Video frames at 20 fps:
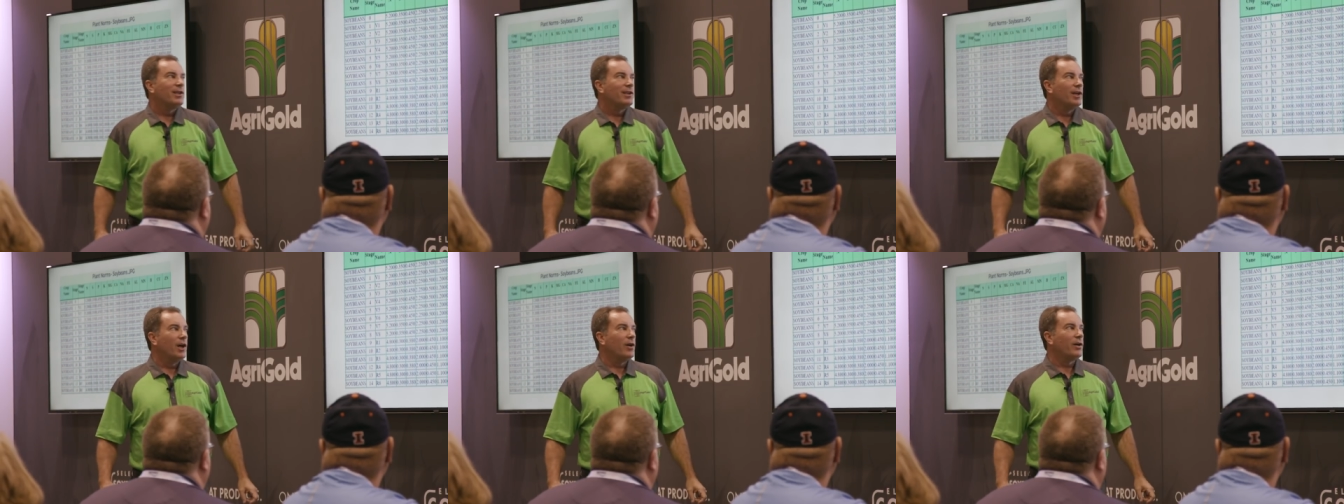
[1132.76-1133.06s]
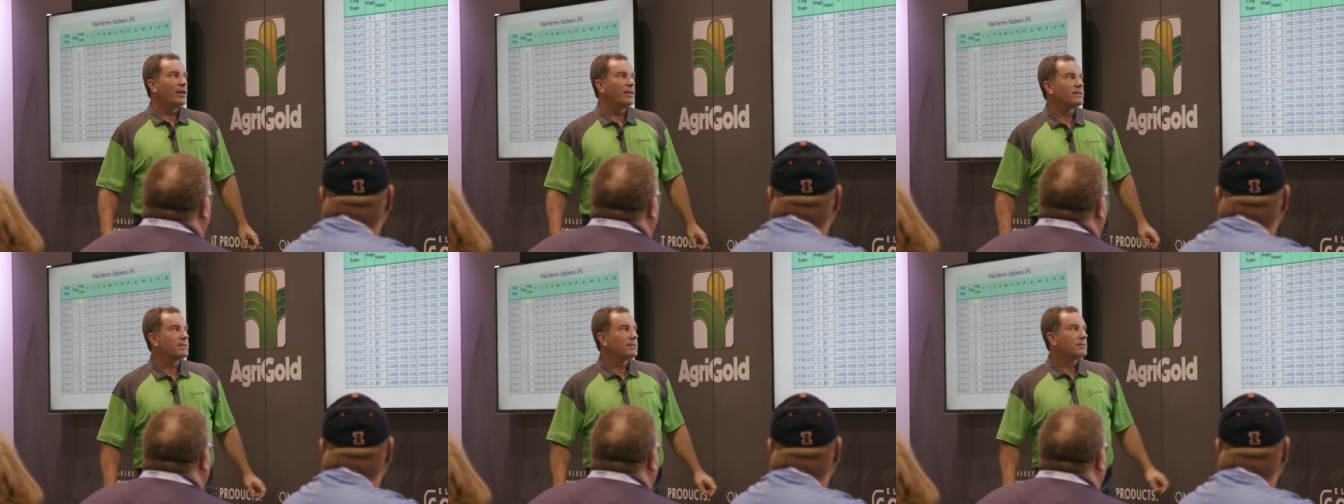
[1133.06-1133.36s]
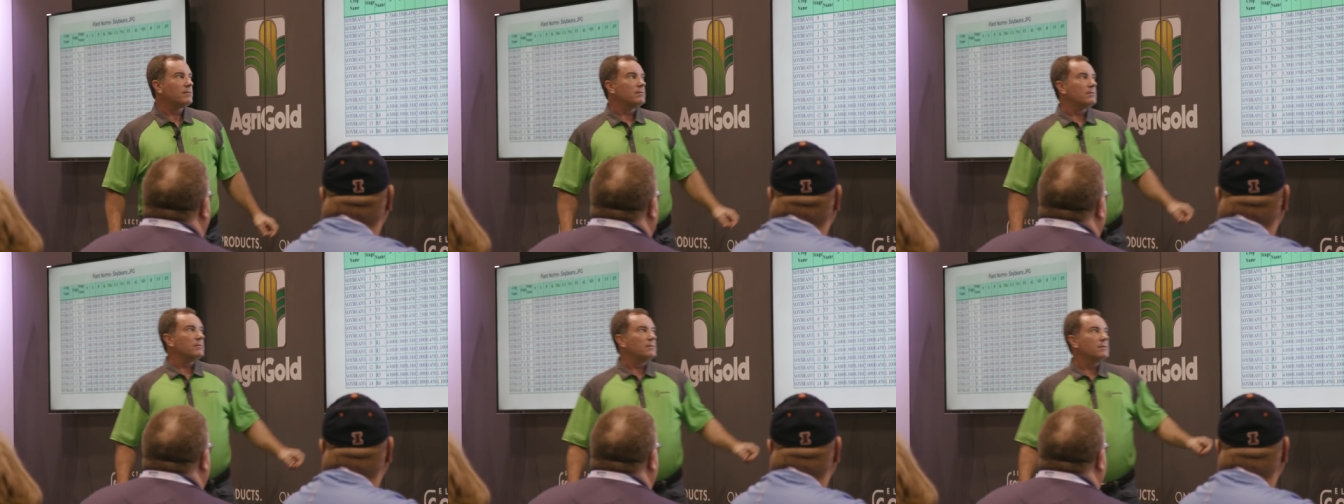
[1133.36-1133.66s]
Notice.
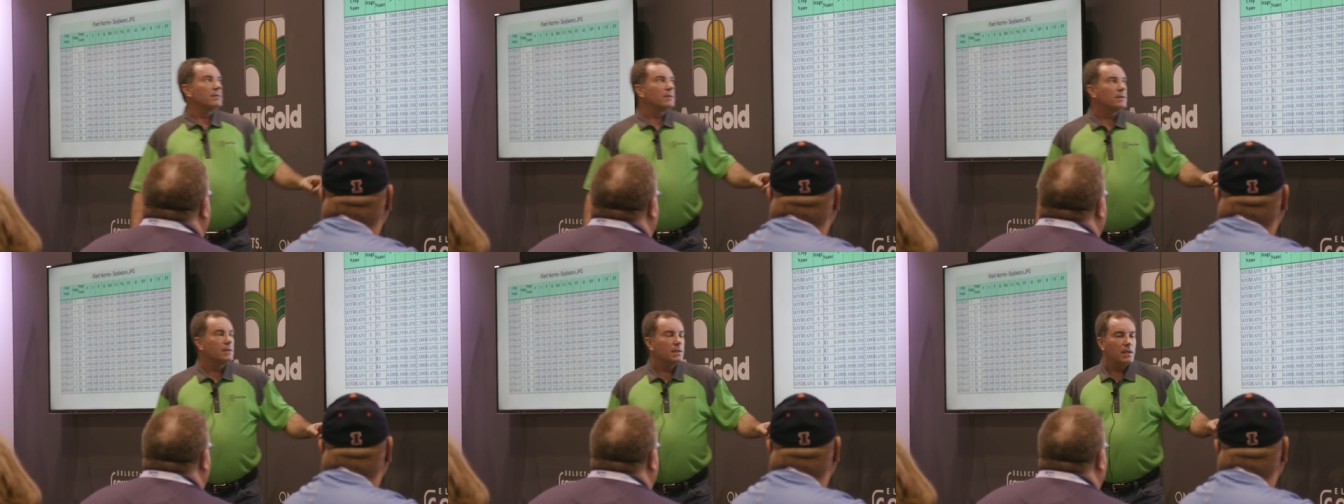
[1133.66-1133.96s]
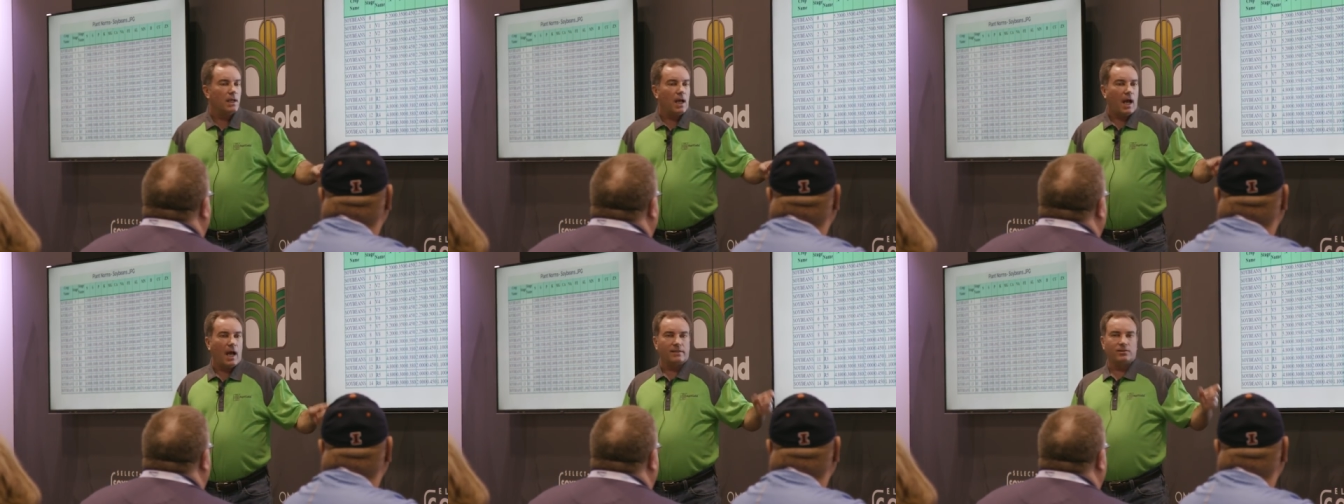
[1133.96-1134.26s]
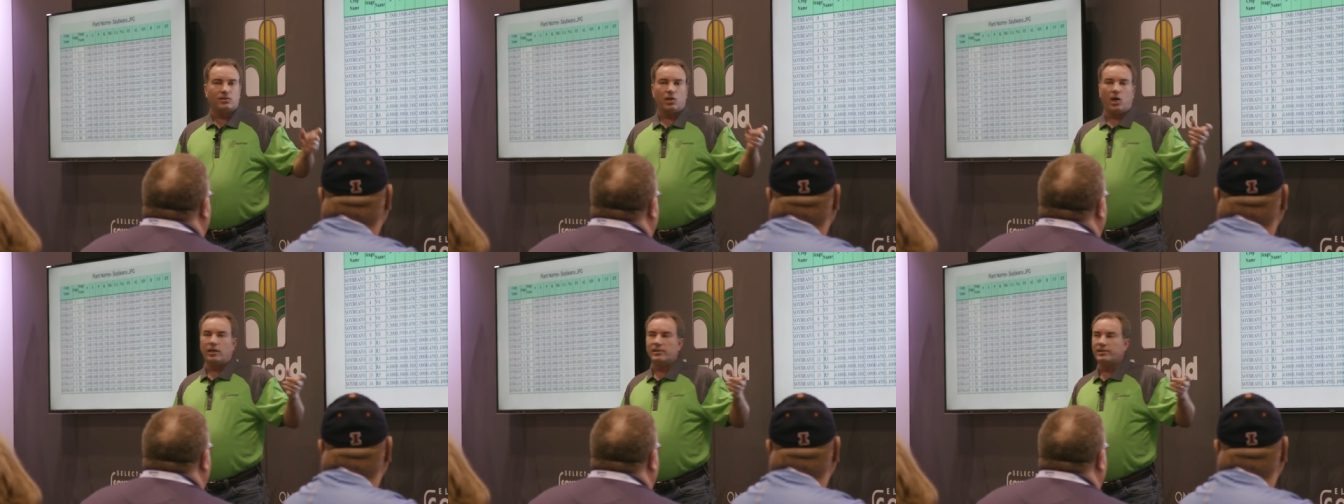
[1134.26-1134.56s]
I
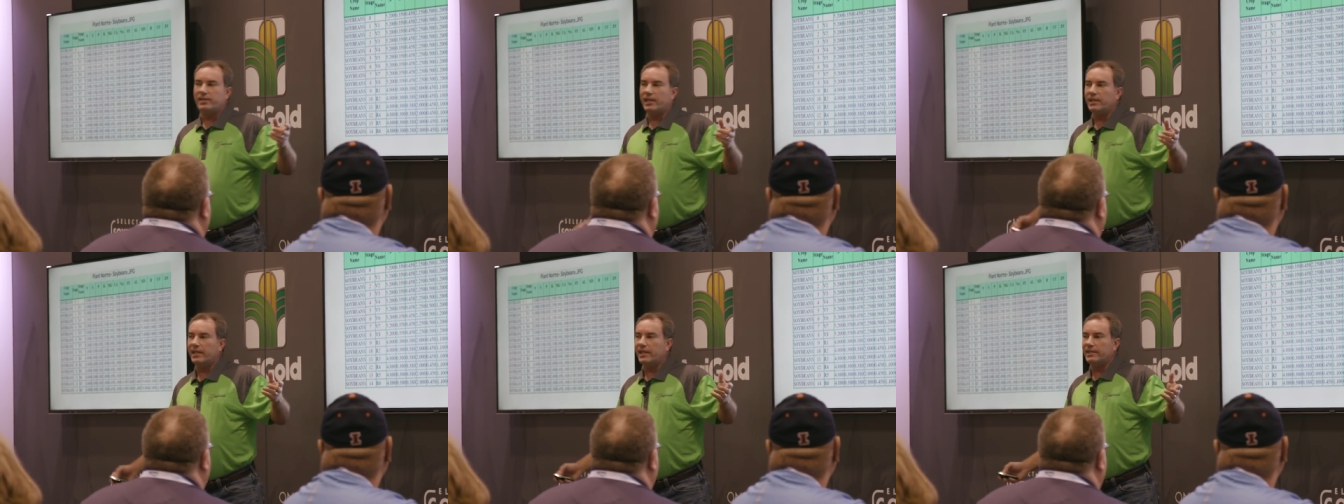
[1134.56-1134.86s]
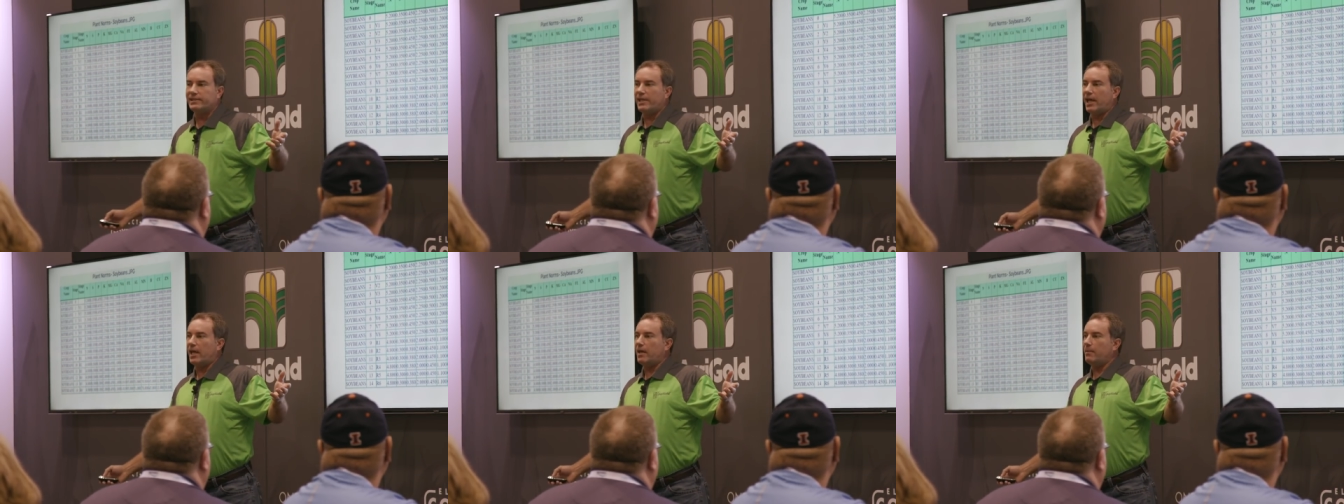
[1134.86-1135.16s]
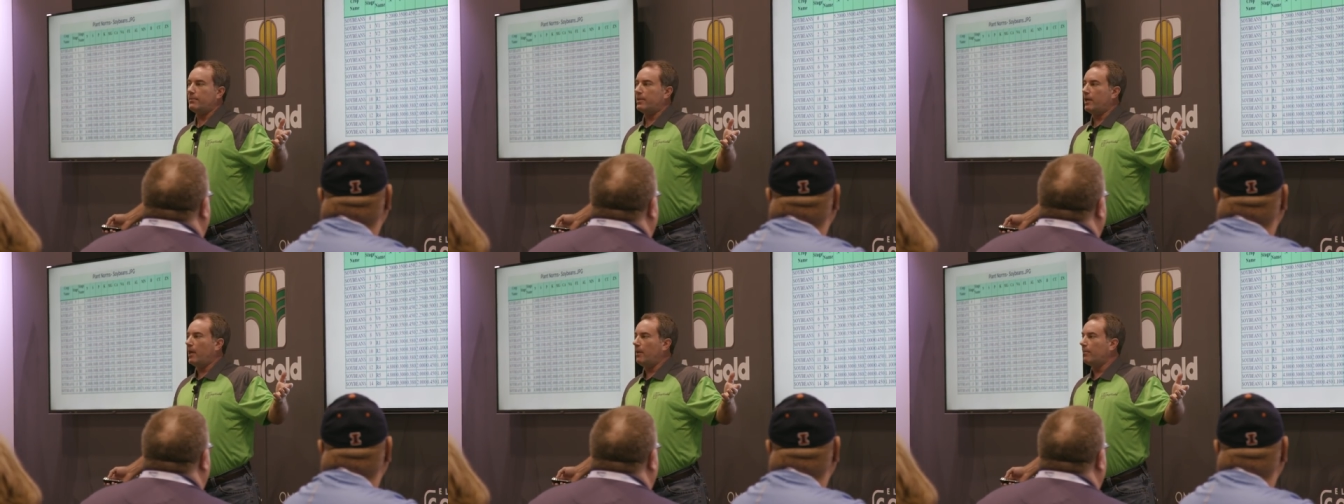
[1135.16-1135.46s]
started seeing the
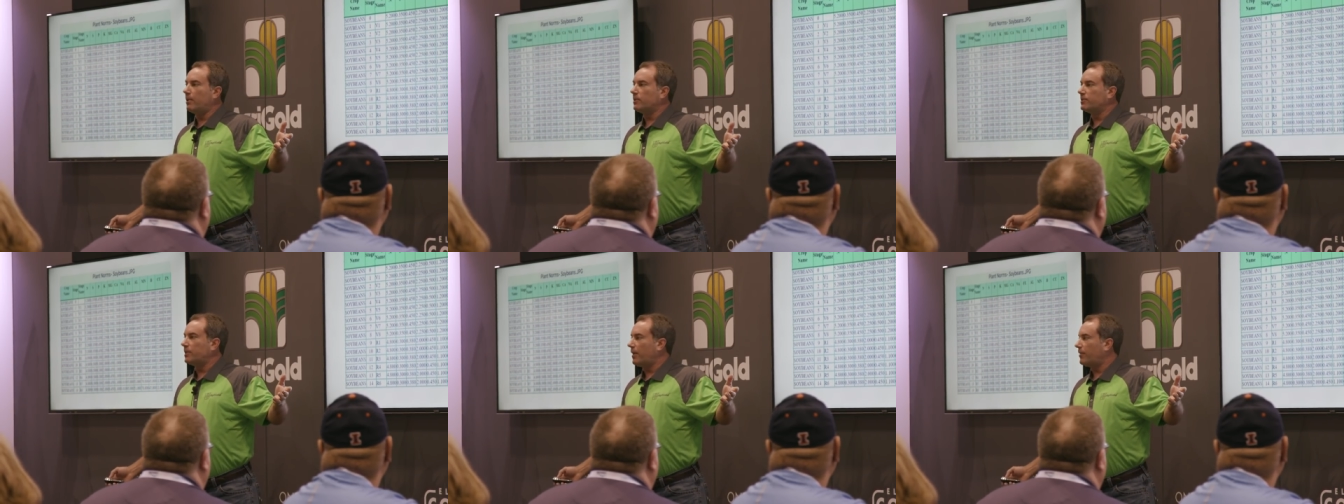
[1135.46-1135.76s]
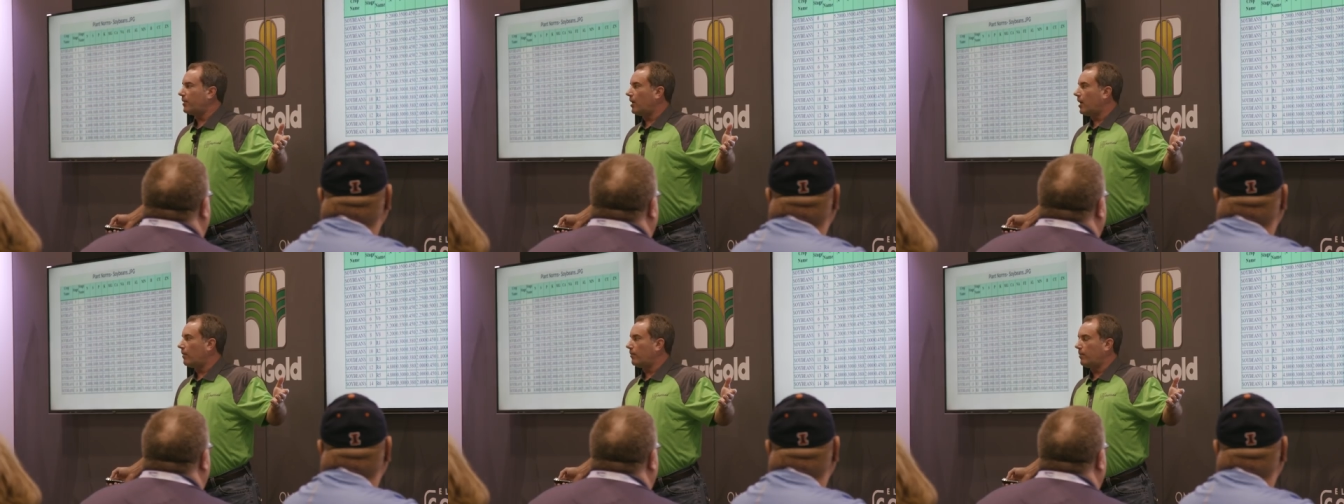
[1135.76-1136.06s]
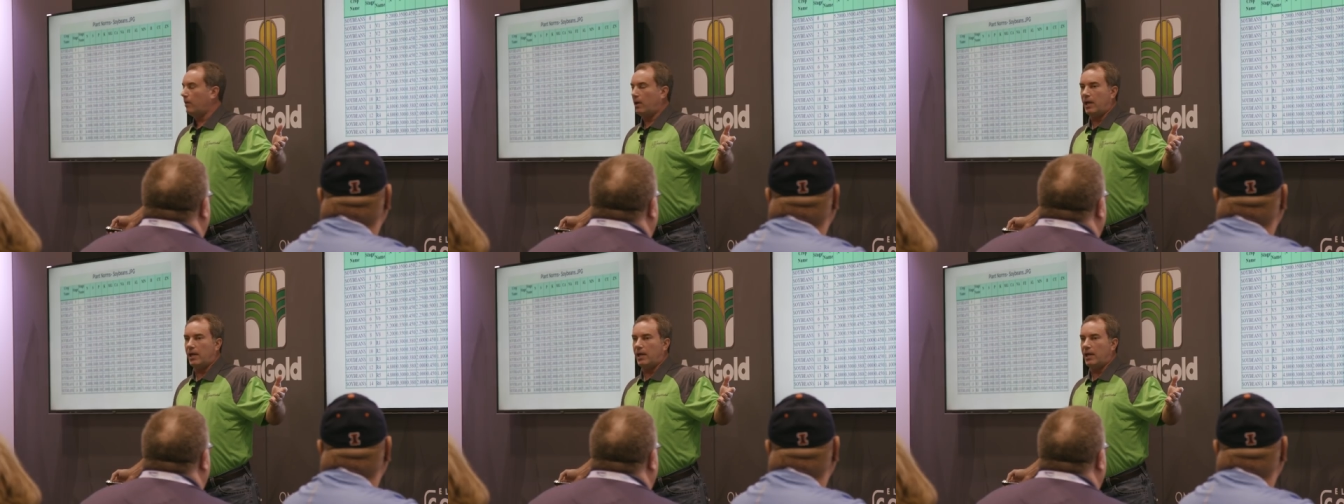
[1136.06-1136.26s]
same numbers, I thought,